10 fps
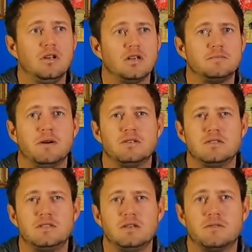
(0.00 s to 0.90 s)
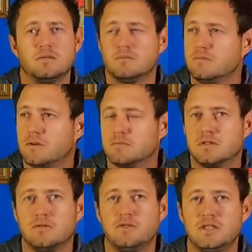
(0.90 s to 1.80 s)
I spoke to Stefan from
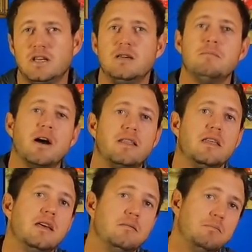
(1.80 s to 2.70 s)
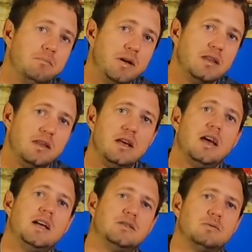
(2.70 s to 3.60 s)
Still Fishing. He might be there
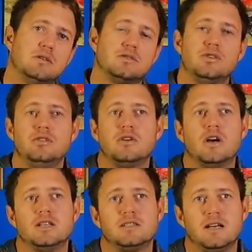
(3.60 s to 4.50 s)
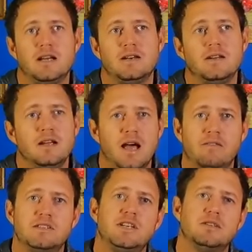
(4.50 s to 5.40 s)
as well, so you guys can have
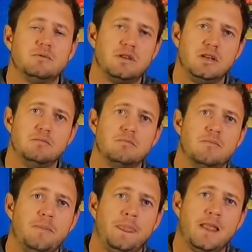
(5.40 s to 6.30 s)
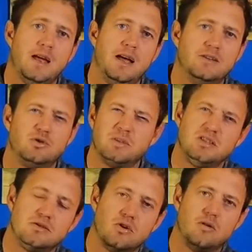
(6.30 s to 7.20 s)
a chat with him and twist
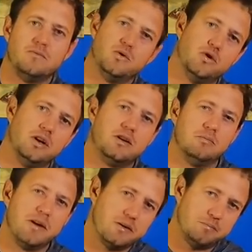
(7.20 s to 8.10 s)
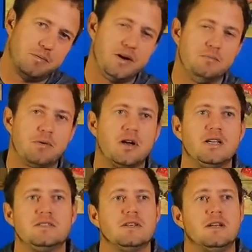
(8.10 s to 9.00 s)
his arm for a little bit of better
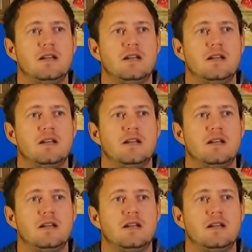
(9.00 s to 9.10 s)
prize.